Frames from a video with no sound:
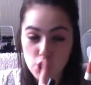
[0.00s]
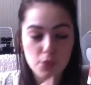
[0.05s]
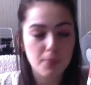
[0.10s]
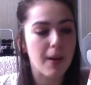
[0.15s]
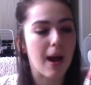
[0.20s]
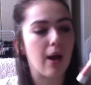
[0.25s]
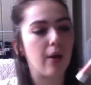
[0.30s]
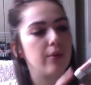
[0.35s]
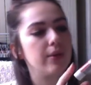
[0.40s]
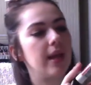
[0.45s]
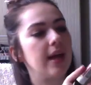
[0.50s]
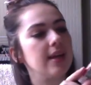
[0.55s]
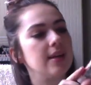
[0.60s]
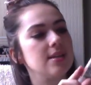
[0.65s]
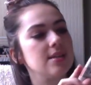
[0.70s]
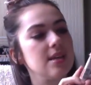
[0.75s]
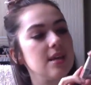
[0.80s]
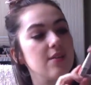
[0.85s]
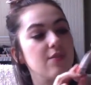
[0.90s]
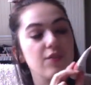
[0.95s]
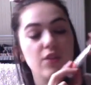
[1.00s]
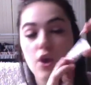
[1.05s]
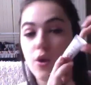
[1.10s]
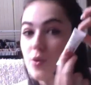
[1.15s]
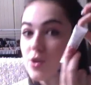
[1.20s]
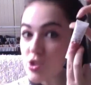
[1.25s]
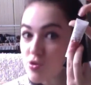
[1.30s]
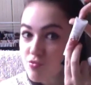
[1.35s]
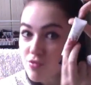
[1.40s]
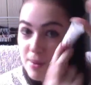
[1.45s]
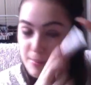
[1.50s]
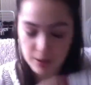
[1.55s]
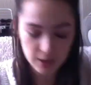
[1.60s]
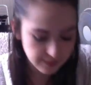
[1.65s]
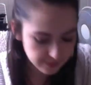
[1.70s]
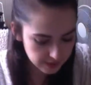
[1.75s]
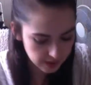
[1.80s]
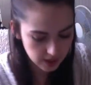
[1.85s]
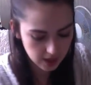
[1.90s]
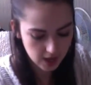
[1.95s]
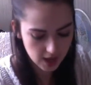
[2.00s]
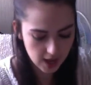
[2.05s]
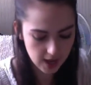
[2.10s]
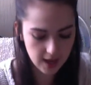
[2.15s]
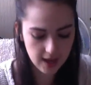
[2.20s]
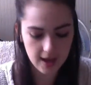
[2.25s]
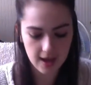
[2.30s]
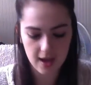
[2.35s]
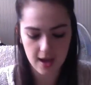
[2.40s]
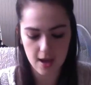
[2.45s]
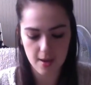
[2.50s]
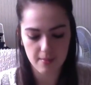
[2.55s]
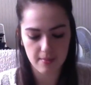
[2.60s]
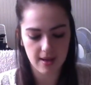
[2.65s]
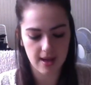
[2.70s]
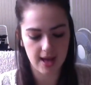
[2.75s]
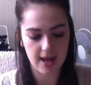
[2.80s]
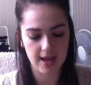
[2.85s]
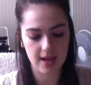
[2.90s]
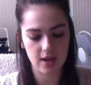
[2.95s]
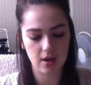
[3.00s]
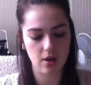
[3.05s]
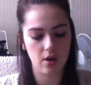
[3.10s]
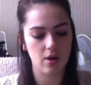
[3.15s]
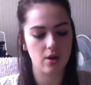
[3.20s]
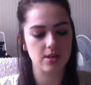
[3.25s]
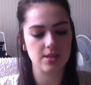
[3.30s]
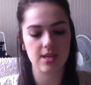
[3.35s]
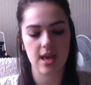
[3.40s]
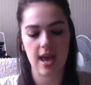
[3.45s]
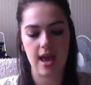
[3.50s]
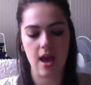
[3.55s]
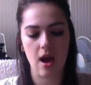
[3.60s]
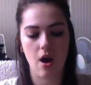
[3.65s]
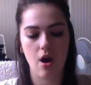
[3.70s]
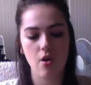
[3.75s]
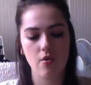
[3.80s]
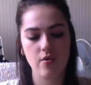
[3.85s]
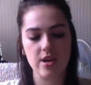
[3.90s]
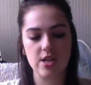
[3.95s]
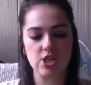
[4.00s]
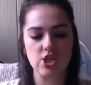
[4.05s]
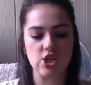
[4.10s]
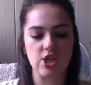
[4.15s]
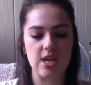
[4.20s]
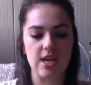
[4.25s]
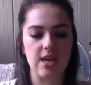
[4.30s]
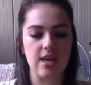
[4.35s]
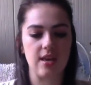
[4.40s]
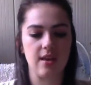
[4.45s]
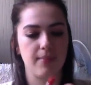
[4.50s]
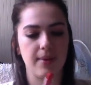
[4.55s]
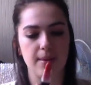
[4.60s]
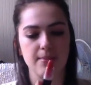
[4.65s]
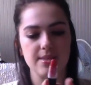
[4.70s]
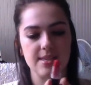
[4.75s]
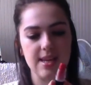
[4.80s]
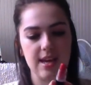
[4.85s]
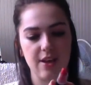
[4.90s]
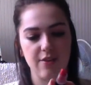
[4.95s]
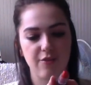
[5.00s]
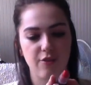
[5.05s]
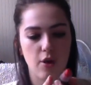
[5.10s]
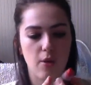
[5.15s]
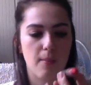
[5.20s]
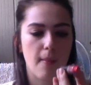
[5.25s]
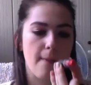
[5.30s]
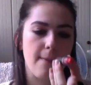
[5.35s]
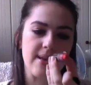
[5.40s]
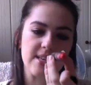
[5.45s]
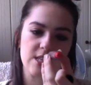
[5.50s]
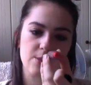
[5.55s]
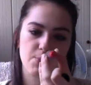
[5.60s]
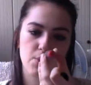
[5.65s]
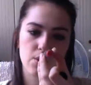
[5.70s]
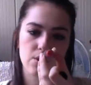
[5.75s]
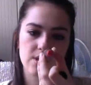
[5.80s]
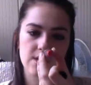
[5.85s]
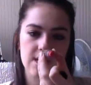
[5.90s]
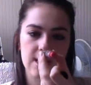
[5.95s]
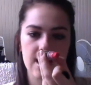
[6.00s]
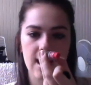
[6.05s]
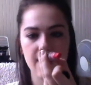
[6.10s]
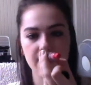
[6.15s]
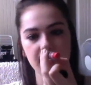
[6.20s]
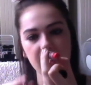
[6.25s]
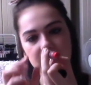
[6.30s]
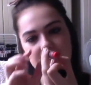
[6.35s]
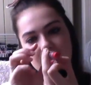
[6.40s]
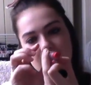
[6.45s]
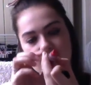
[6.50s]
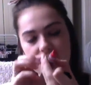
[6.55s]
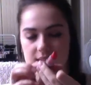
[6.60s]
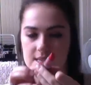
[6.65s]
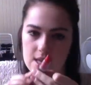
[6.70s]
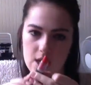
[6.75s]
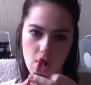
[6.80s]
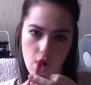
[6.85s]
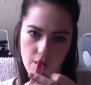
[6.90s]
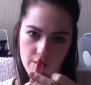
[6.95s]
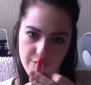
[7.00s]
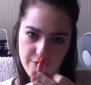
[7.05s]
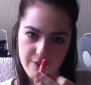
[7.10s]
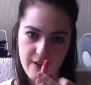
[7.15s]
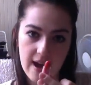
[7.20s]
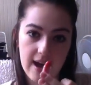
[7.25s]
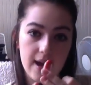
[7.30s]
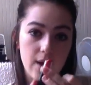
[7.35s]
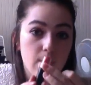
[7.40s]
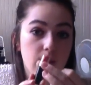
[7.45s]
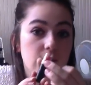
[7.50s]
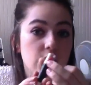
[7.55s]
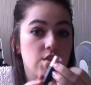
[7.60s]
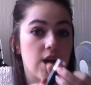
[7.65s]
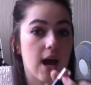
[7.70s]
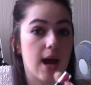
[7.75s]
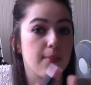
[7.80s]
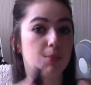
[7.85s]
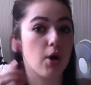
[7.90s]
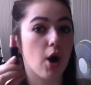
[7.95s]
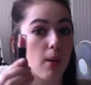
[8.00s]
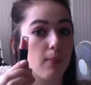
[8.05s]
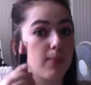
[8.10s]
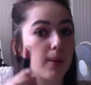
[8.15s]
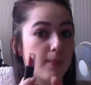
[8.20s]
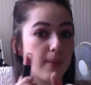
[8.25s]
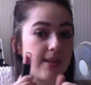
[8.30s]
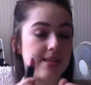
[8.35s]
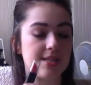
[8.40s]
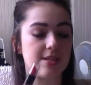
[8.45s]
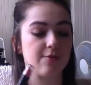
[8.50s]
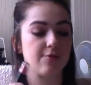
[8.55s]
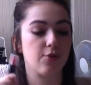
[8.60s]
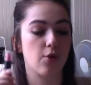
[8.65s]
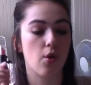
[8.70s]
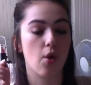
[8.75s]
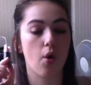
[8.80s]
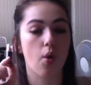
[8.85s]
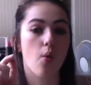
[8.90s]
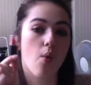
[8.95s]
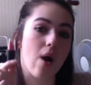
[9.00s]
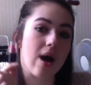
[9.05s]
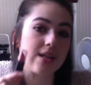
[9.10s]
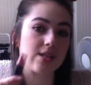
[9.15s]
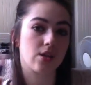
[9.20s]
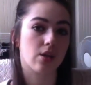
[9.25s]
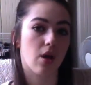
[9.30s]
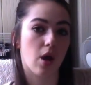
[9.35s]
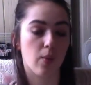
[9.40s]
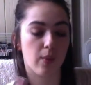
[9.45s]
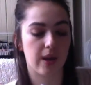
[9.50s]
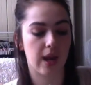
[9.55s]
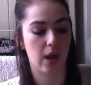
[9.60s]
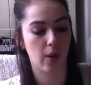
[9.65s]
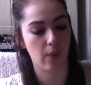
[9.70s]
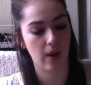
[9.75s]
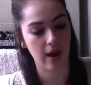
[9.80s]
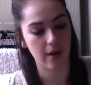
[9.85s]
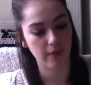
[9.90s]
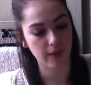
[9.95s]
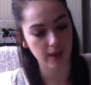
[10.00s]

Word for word: Poundland, even though it's Rimmel. Um, I got a orangey lipstick from Miss Sporty and that is the On Fire which I'm complimented for quite a lot when I wear